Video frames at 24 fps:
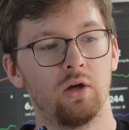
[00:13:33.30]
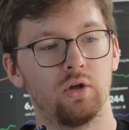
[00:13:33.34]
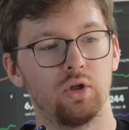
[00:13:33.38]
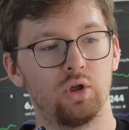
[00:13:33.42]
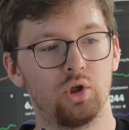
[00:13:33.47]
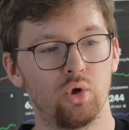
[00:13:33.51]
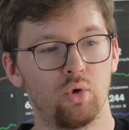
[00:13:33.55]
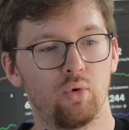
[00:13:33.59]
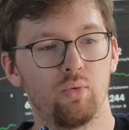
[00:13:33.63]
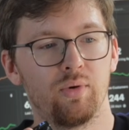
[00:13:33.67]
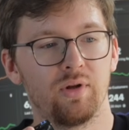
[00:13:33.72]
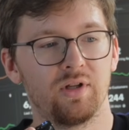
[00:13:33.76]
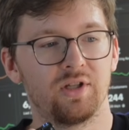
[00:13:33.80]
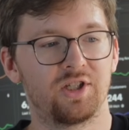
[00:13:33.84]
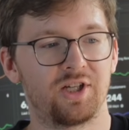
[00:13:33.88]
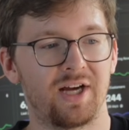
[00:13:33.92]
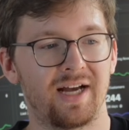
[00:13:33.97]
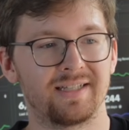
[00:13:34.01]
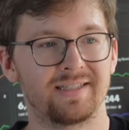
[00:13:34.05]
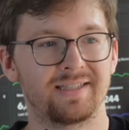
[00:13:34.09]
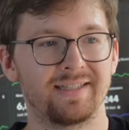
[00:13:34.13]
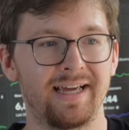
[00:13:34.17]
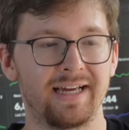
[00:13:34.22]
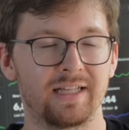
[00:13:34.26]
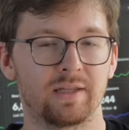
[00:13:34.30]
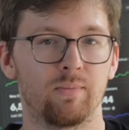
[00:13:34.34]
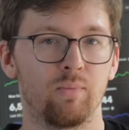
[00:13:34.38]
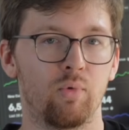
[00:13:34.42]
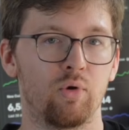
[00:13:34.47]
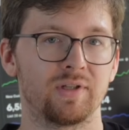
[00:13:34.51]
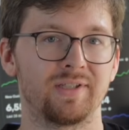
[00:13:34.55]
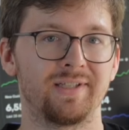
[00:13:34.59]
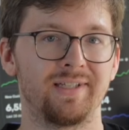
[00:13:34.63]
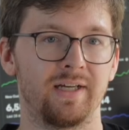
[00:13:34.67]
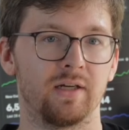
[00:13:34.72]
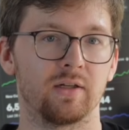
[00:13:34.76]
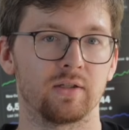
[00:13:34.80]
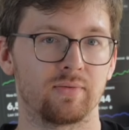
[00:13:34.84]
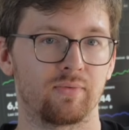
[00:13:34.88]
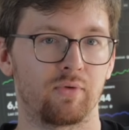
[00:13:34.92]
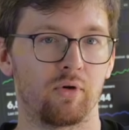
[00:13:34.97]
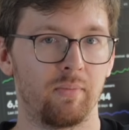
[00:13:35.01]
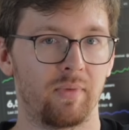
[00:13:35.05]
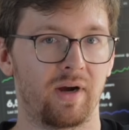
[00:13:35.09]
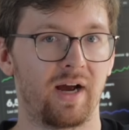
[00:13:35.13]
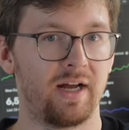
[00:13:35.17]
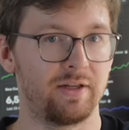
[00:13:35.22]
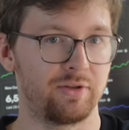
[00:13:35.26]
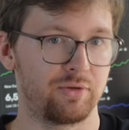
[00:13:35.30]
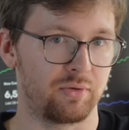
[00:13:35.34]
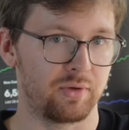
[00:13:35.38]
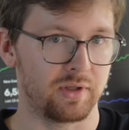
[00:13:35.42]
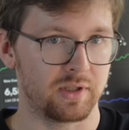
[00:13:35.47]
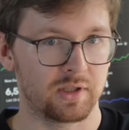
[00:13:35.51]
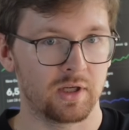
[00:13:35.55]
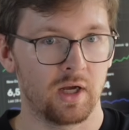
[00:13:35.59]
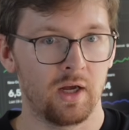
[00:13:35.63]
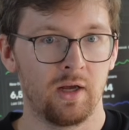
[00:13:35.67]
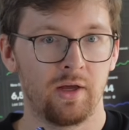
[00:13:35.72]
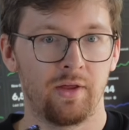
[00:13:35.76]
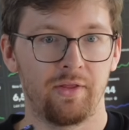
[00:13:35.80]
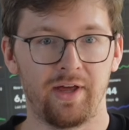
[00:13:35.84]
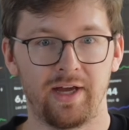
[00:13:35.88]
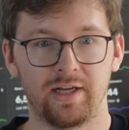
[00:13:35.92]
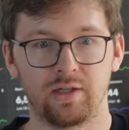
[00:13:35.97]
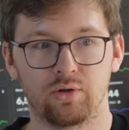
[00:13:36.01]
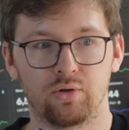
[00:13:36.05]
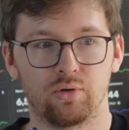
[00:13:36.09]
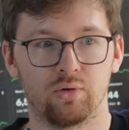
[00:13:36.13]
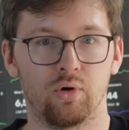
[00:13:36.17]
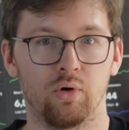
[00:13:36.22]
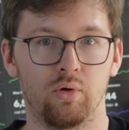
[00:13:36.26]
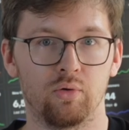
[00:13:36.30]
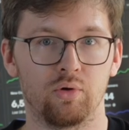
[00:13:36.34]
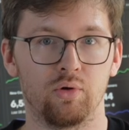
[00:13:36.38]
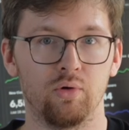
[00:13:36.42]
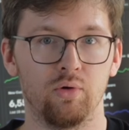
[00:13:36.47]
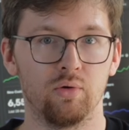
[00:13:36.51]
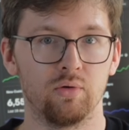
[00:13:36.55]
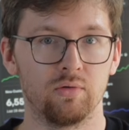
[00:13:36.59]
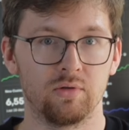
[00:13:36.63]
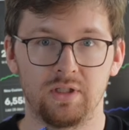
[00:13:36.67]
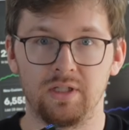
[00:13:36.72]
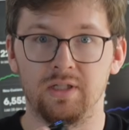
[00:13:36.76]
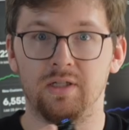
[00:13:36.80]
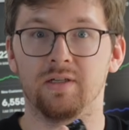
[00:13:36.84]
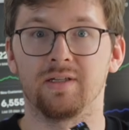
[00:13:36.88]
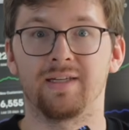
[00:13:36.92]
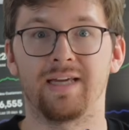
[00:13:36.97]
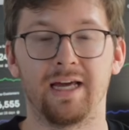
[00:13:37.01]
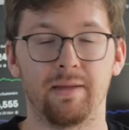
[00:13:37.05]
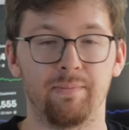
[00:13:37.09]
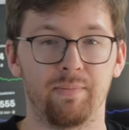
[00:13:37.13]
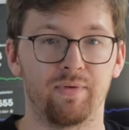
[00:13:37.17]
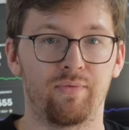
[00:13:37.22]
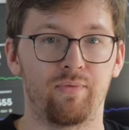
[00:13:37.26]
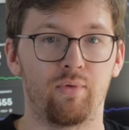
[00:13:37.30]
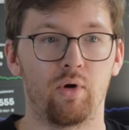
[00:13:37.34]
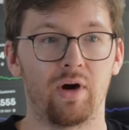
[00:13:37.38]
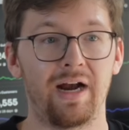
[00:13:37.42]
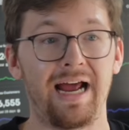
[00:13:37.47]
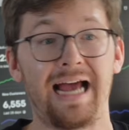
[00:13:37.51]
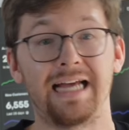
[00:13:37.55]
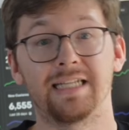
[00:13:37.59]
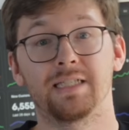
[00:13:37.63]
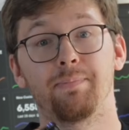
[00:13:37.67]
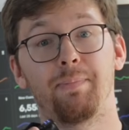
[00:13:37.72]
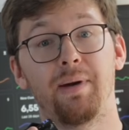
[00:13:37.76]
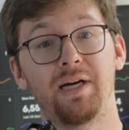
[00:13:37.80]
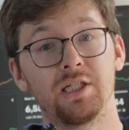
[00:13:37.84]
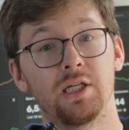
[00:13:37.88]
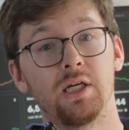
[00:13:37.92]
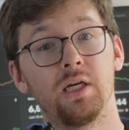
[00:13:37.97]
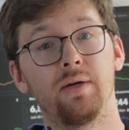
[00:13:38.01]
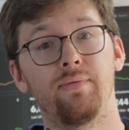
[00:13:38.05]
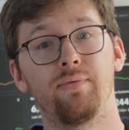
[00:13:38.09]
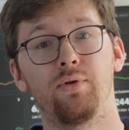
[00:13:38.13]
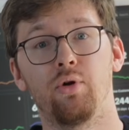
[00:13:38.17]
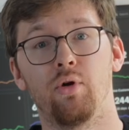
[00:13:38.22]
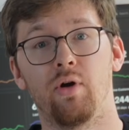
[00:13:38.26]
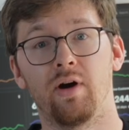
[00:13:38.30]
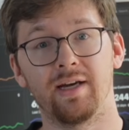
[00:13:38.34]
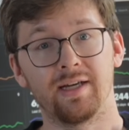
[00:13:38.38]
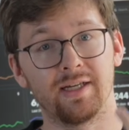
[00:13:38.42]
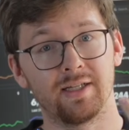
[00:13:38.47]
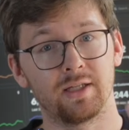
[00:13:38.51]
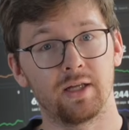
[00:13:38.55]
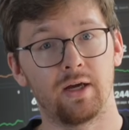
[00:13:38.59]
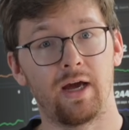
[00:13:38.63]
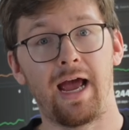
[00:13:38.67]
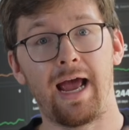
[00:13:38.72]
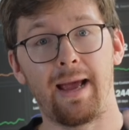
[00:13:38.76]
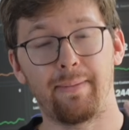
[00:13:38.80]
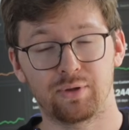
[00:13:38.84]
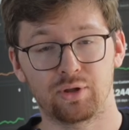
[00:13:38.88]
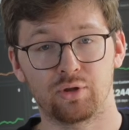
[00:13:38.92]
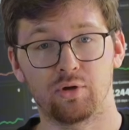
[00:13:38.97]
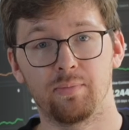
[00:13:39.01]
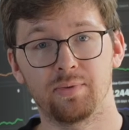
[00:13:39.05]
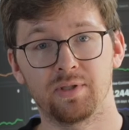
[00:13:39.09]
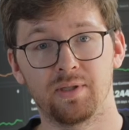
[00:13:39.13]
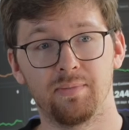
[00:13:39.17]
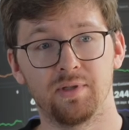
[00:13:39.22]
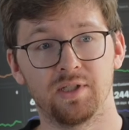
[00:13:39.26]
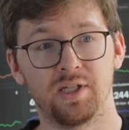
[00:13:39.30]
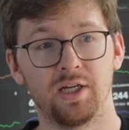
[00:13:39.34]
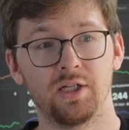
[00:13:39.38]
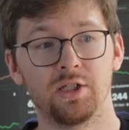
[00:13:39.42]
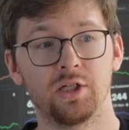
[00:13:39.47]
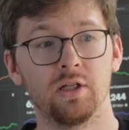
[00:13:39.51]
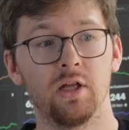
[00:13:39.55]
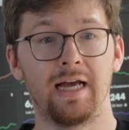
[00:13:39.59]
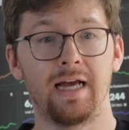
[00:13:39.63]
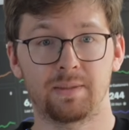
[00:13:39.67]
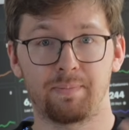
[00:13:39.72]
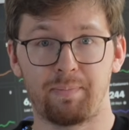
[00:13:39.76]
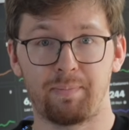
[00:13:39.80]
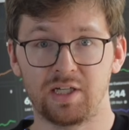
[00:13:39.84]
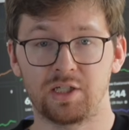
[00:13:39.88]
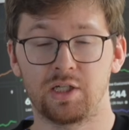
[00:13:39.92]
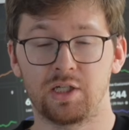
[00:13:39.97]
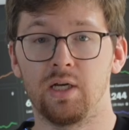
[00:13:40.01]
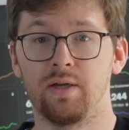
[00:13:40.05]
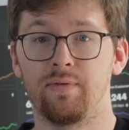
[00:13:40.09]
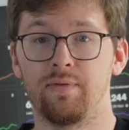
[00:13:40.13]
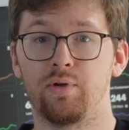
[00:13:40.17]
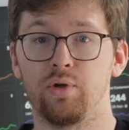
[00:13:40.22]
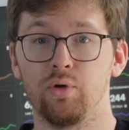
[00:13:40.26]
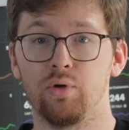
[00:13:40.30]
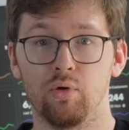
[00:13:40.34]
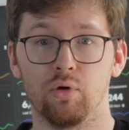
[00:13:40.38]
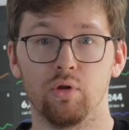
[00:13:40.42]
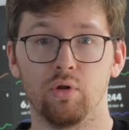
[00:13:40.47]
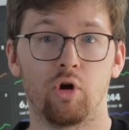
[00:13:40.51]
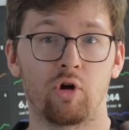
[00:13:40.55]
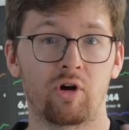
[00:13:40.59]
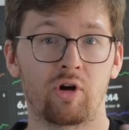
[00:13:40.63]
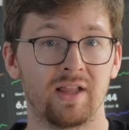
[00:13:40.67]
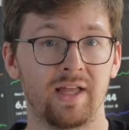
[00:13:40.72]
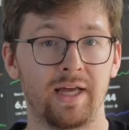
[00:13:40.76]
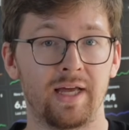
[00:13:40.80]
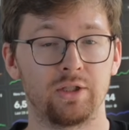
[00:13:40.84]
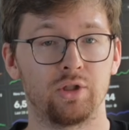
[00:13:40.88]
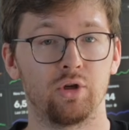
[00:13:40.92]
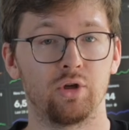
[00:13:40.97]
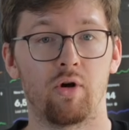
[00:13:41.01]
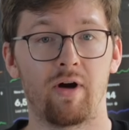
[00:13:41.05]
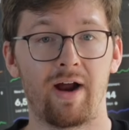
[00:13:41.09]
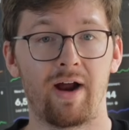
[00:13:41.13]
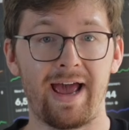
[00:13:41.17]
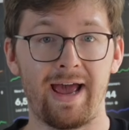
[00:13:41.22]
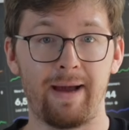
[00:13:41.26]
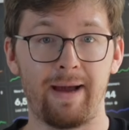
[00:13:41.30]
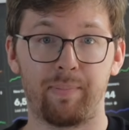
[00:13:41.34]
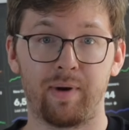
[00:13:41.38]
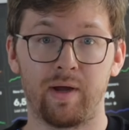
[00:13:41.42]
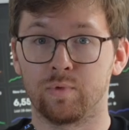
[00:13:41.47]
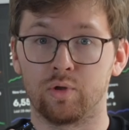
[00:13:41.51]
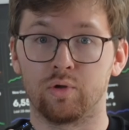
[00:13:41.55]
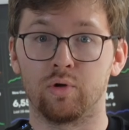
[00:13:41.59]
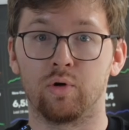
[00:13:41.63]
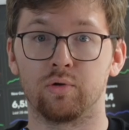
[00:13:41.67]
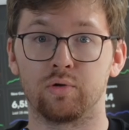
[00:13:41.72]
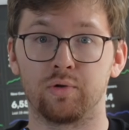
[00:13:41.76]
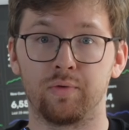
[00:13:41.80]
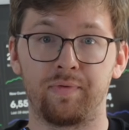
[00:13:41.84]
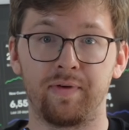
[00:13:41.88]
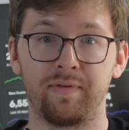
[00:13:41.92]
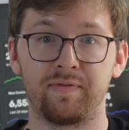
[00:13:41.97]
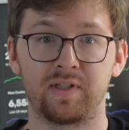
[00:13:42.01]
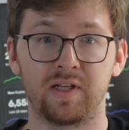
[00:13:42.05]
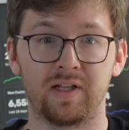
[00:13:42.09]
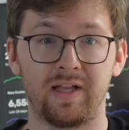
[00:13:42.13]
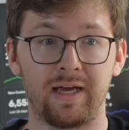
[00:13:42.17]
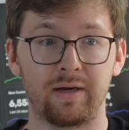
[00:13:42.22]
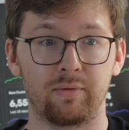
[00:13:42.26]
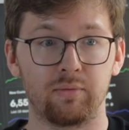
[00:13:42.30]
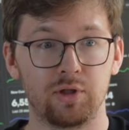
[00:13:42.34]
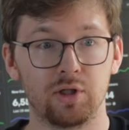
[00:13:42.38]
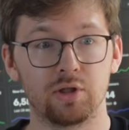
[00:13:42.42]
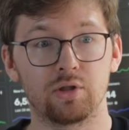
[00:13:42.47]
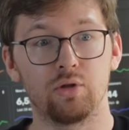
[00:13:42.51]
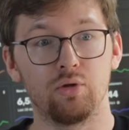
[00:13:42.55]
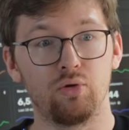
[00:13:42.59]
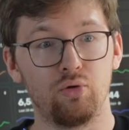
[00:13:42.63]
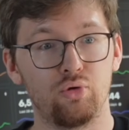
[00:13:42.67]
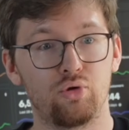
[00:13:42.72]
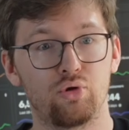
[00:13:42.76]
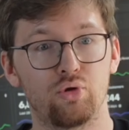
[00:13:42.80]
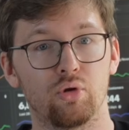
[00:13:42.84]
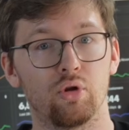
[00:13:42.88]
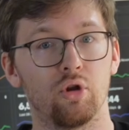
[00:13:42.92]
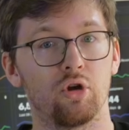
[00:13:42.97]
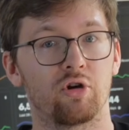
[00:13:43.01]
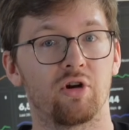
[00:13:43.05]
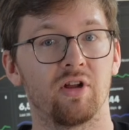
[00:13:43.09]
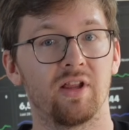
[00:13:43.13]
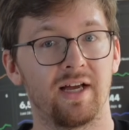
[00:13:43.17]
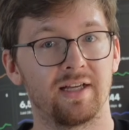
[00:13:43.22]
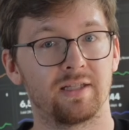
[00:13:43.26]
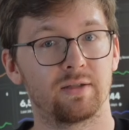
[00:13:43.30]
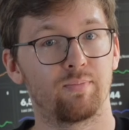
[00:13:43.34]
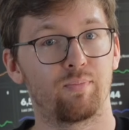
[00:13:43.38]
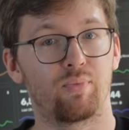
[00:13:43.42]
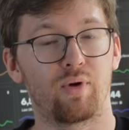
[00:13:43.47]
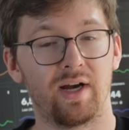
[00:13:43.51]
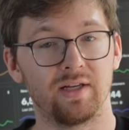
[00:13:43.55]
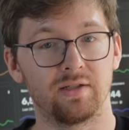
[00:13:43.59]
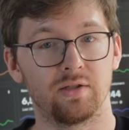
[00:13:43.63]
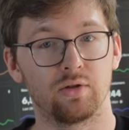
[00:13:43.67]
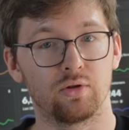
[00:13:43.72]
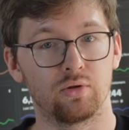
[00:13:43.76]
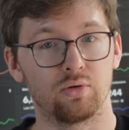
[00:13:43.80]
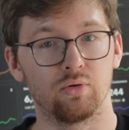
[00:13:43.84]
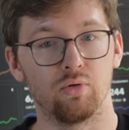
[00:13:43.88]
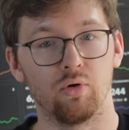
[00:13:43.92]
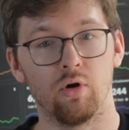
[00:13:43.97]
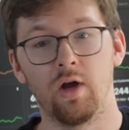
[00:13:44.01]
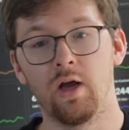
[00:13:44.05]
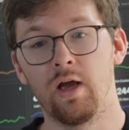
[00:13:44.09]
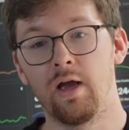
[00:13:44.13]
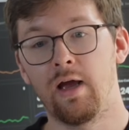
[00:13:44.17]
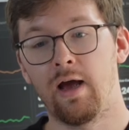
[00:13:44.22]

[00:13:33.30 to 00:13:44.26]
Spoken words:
you will just get more sales from countries that you didn't get before, especially if you are in App Store optimization, especially if you localize your app to 50 languages. You should localize prices too.